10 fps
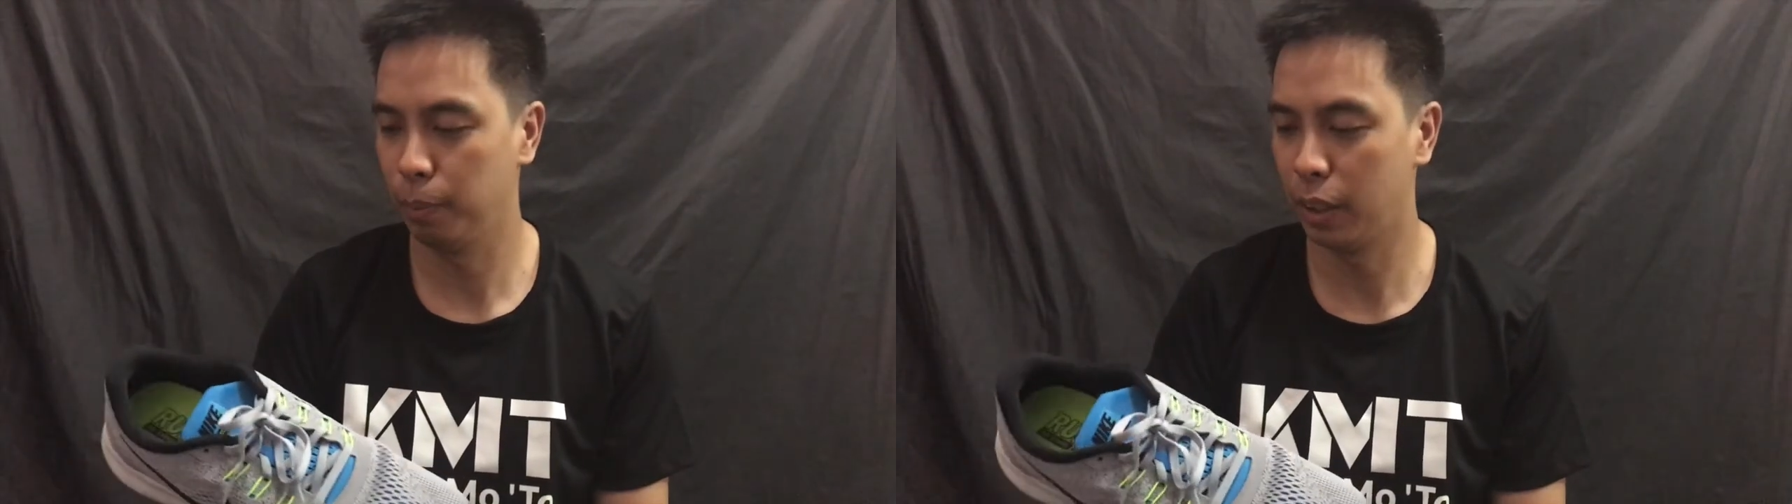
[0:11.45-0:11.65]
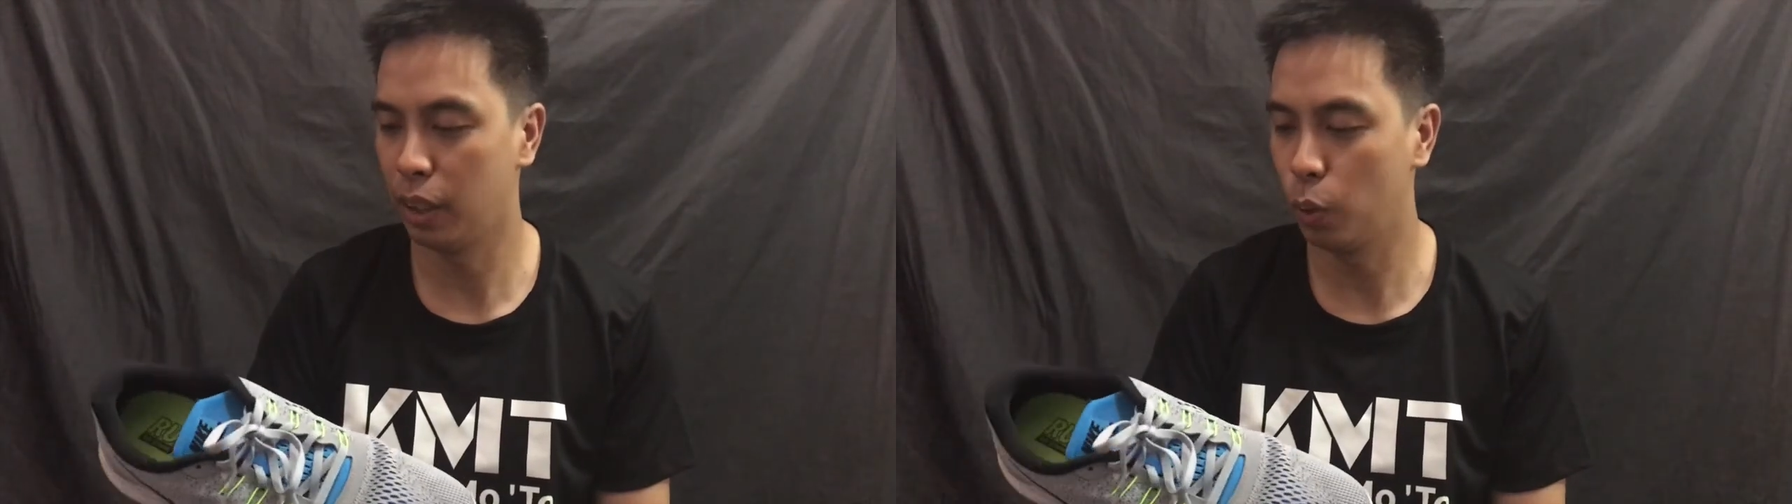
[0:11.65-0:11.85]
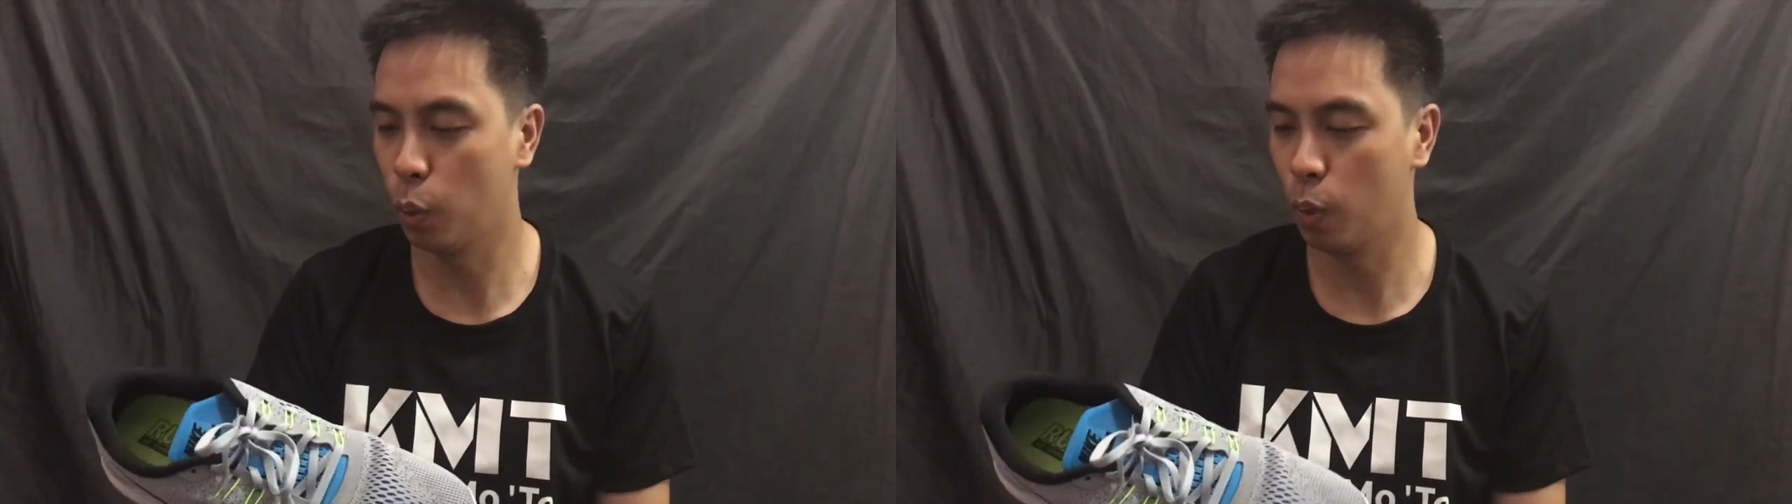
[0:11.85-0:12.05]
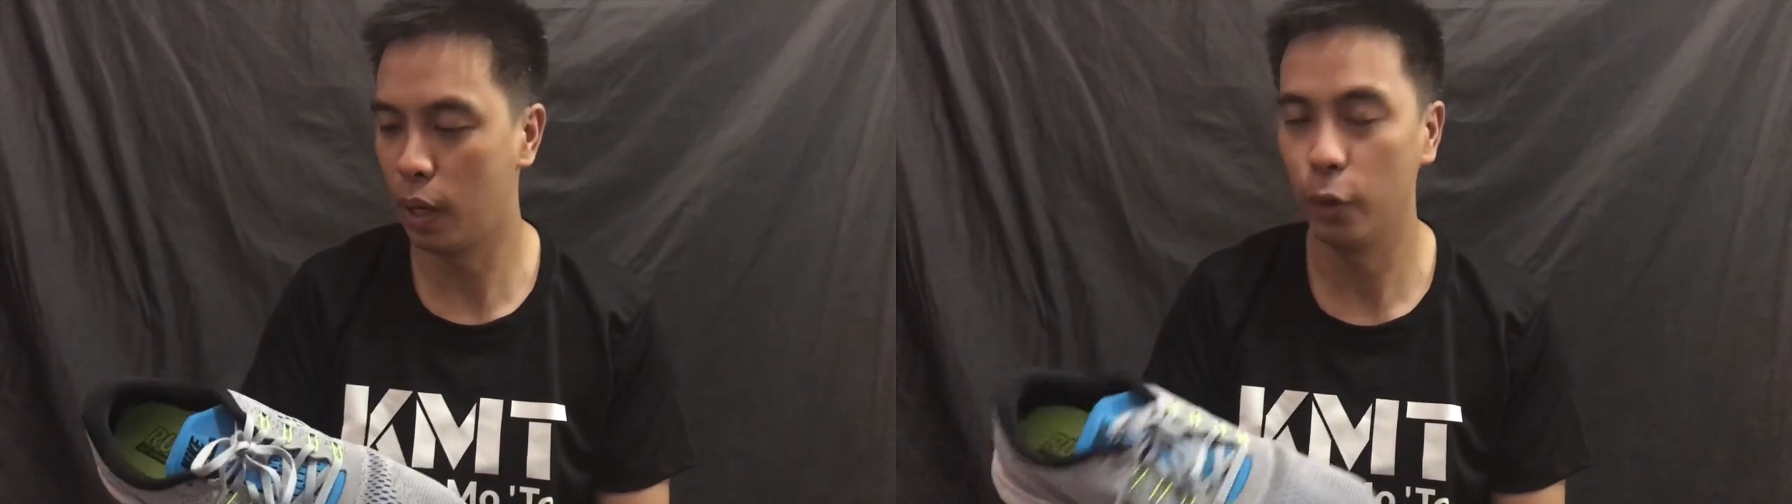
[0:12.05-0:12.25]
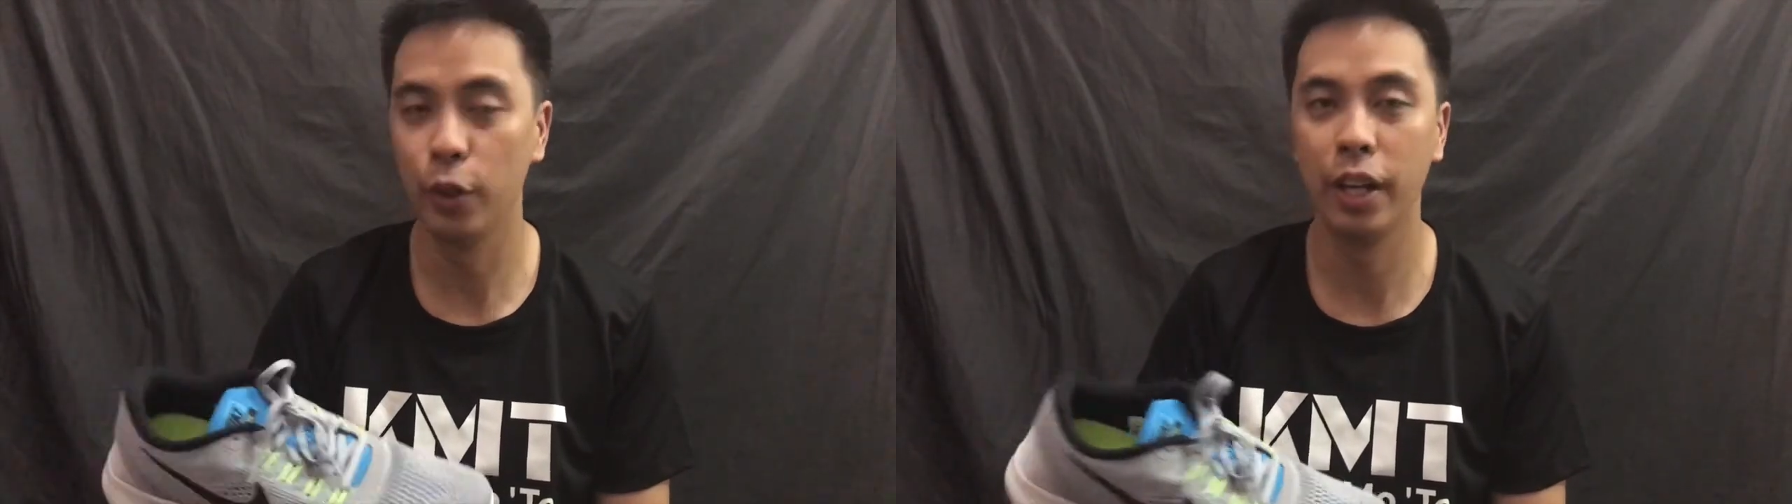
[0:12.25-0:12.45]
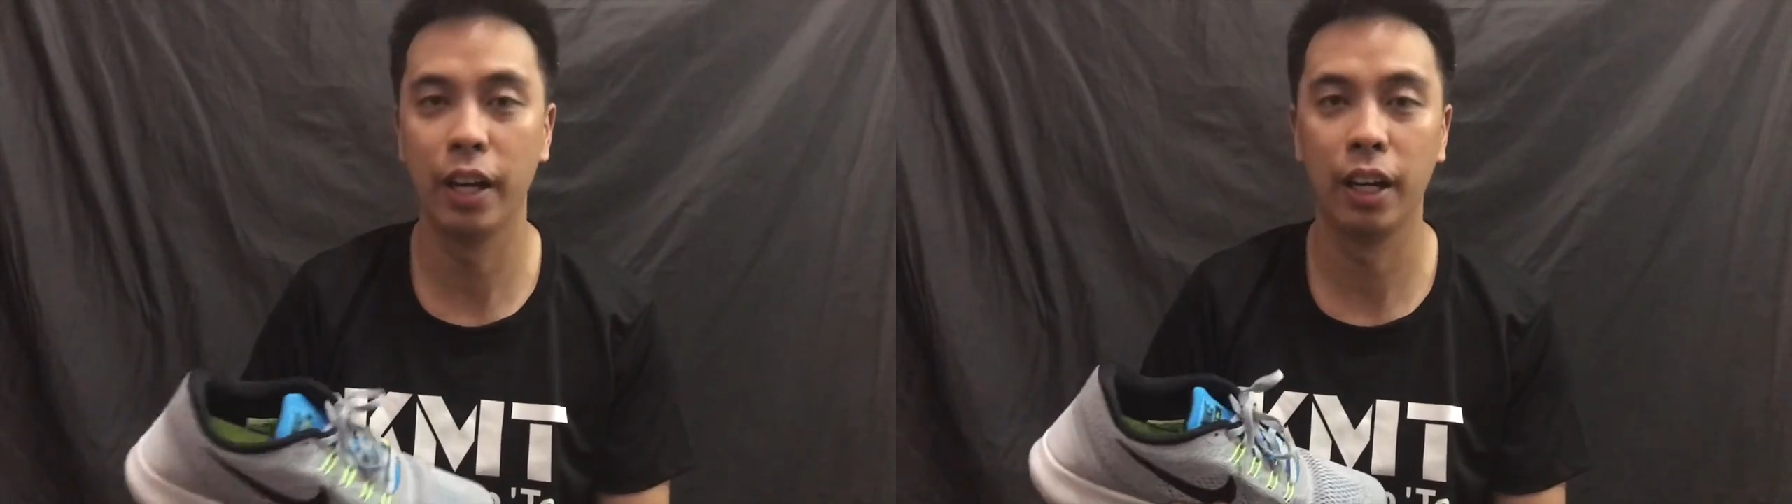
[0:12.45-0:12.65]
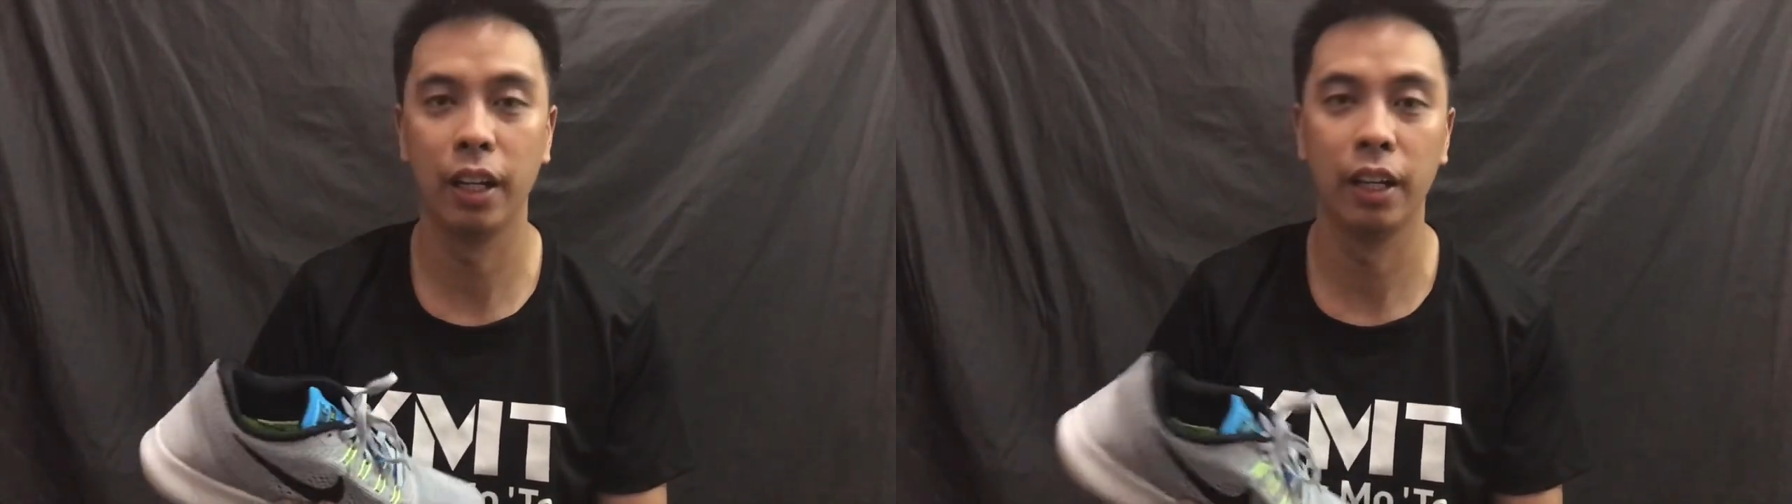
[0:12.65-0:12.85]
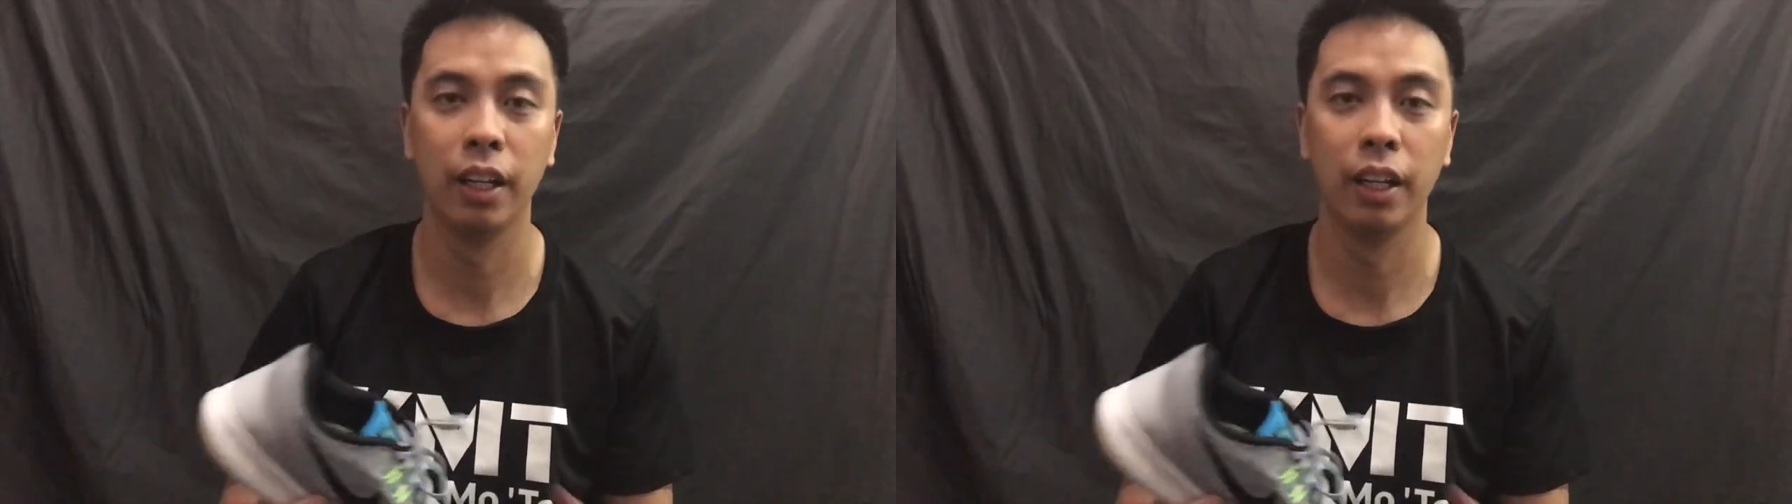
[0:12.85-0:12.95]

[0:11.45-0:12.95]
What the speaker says: nakakuha ako ng